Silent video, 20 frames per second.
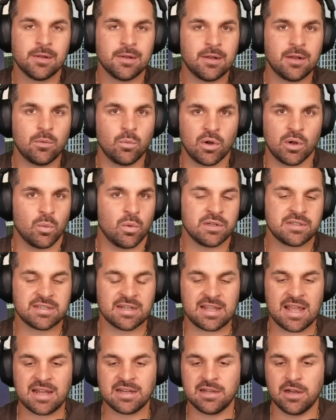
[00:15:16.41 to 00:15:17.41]
Once
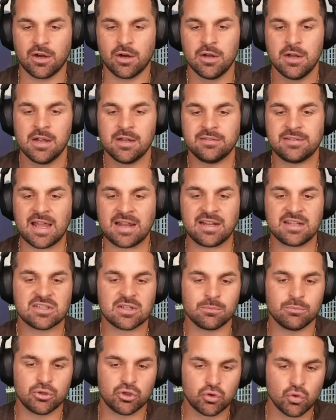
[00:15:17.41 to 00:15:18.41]
again here,
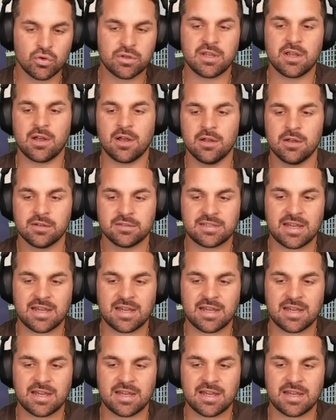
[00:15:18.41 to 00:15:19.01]
Denis Buzukia